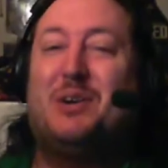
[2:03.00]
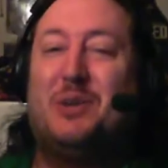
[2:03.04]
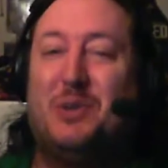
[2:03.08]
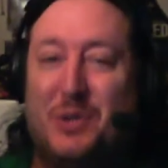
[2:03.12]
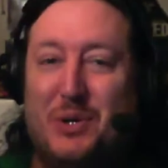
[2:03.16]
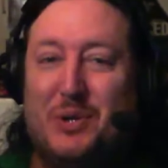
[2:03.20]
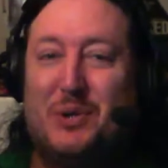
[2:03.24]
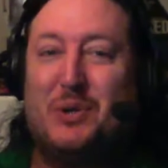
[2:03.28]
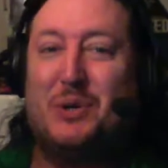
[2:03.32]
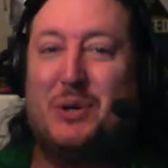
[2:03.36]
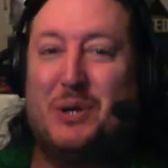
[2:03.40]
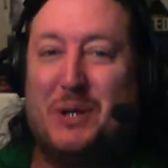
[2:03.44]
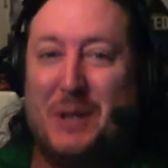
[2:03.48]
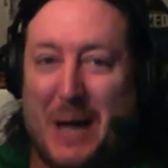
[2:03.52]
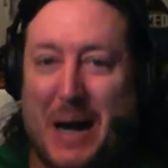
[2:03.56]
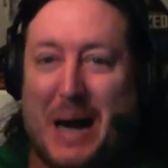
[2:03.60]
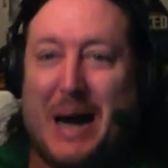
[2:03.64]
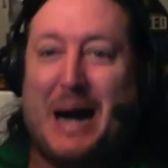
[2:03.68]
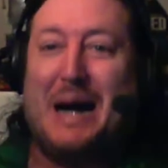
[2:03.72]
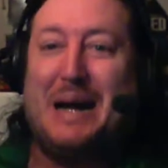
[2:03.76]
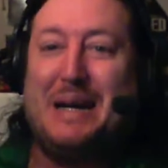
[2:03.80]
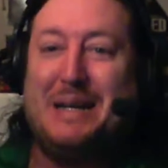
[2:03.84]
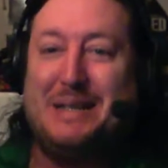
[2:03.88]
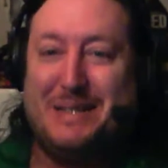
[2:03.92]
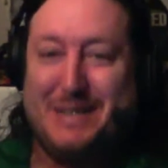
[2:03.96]
cool
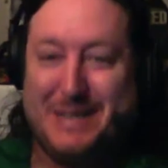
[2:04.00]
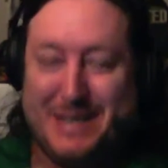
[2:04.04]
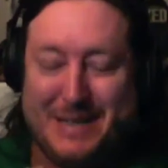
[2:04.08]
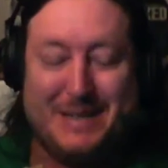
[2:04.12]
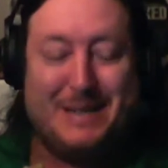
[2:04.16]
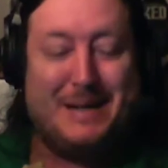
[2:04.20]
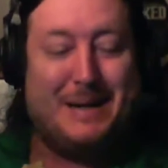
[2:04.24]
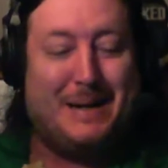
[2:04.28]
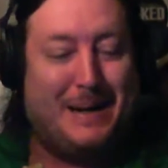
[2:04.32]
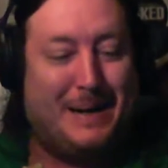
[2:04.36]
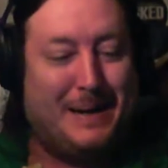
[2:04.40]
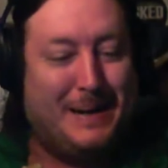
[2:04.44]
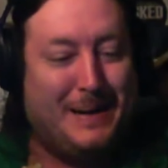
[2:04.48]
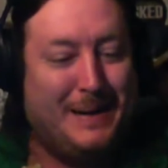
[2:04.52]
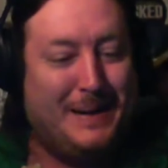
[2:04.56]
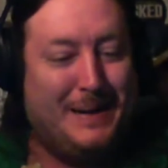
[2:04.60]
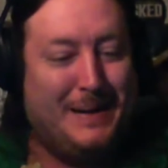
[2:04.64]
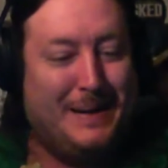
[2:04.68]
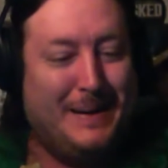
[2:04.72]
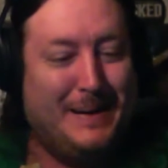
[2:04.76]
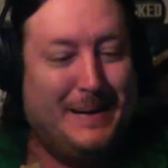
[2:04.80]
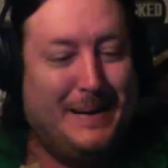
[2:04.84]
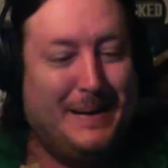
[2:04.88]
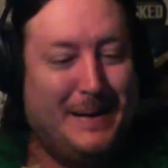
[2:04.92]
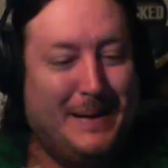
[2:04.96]
idea.
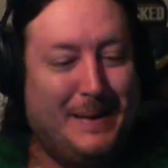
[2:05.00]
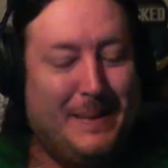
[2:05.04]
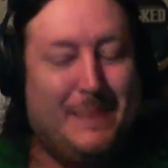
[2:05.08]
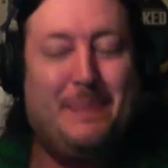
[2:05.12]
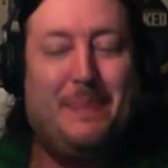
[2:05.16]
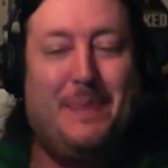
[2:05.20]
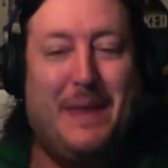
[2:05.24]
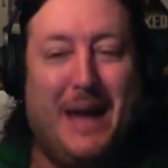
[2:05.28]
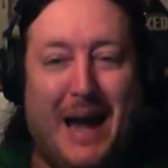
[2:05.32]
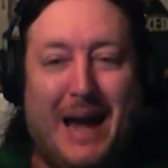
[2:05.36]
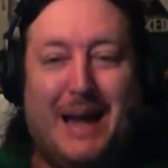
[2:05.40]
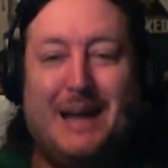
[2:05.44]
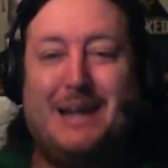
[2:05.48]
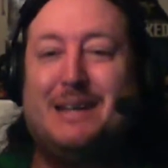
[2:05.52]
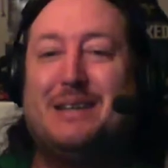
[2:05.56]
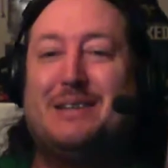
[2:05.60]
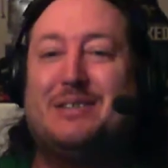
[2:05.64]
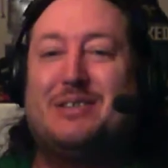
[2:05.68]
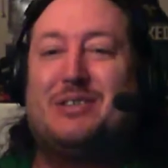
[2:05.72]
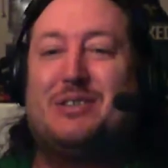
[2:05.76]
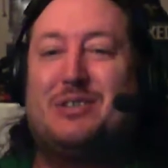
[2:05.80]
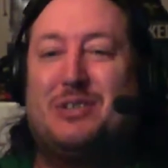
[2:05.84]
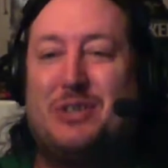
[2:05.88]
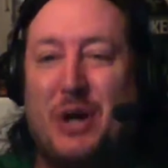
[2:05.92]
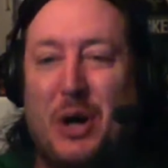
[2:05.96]
That is
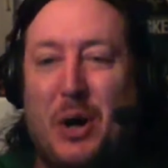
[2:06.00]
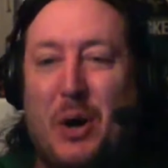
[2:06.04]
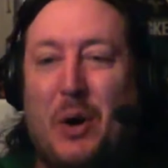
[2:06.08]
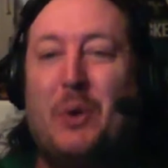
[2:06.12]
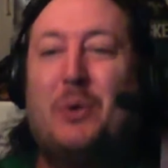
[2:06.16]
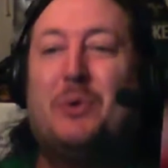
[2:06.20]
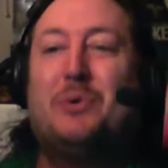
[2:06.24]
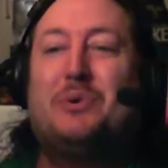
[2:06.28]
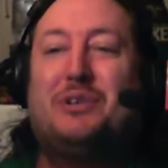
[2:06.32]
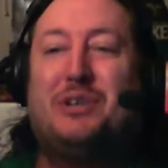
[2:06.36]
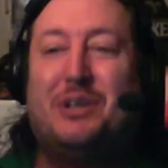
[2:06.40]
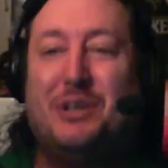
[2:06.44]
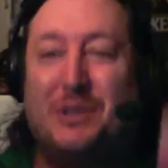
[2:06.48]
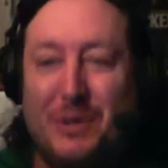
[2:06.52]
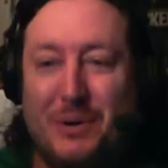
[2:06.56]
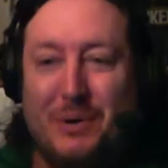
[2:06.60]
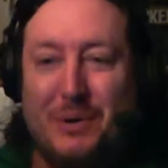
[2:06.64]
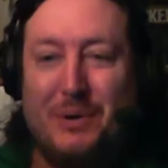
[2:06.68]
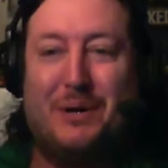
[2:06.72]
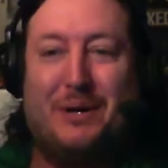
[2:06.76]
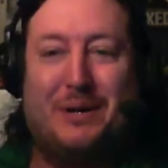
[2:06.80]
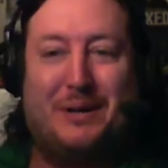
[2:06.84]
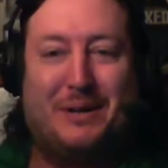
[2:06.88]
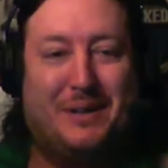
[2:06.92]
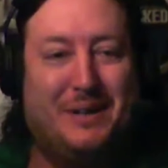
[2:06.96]
so
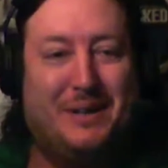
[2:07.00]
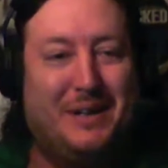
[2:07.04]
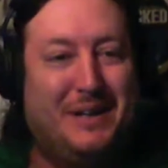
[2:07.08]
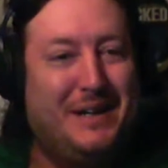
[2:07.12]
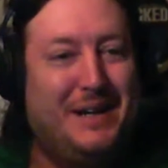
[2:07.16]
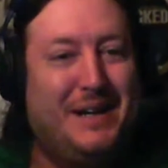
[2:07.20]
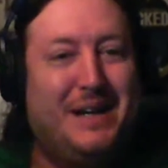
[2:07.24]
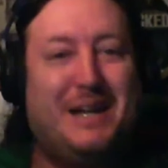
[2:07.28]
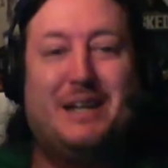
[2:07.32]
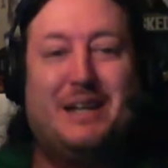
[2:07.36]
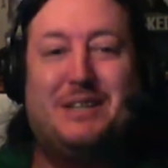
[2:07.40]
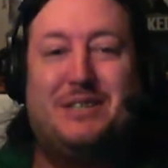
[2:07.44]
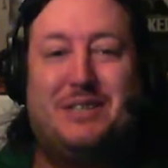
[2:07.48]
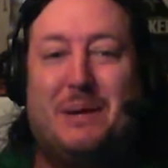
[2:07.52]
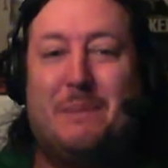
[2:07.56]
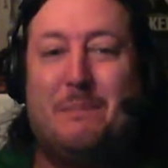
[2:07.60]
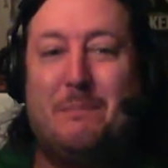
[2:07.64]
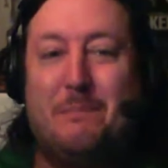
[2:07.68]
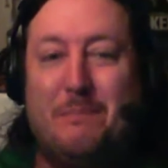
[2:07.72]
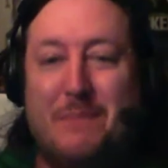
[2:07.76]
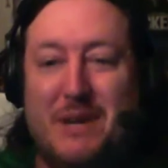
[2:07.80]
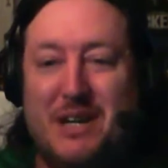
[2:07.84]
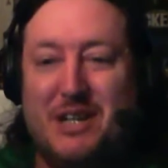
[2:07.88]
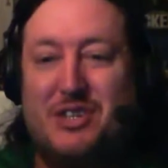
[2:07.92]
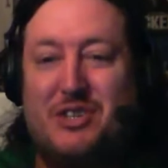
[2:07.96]
cool. It's a
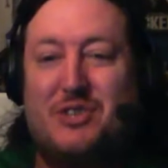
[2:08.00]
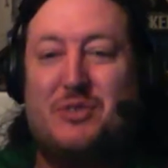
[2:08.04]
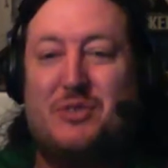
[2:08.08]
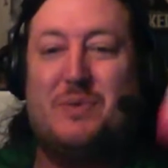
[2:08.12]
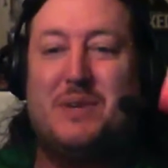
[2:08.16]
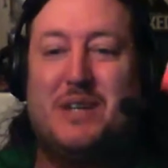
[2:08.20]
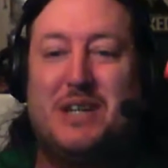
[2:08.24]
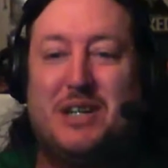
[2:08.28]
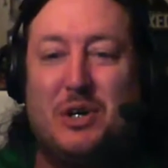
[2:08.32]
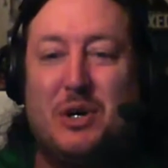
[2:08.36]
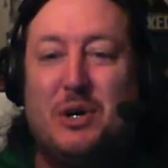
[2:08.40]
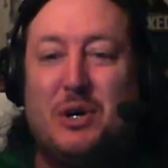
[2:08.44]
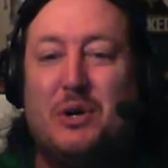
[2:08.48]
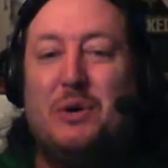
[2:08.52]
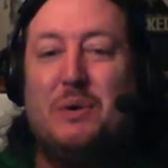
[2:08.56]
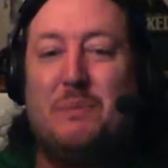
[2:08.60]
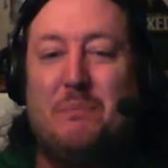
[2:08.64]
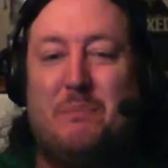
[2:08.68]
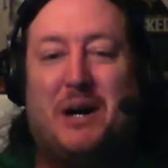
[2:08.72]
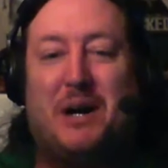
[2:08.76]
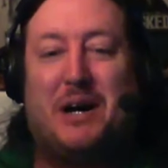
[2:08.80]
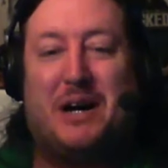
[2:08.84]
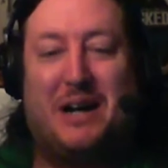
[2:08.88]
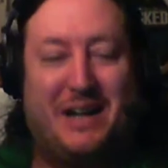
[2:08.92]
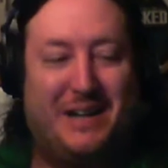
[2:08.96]
mystery
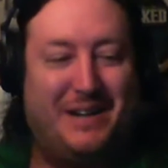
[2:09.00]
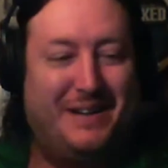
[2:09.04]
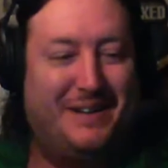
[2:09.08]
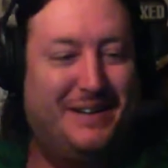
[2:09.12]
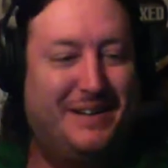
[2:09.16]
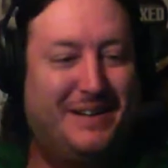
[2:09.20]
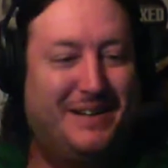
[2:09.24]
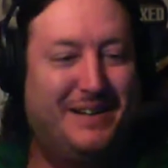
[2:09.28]
coupon.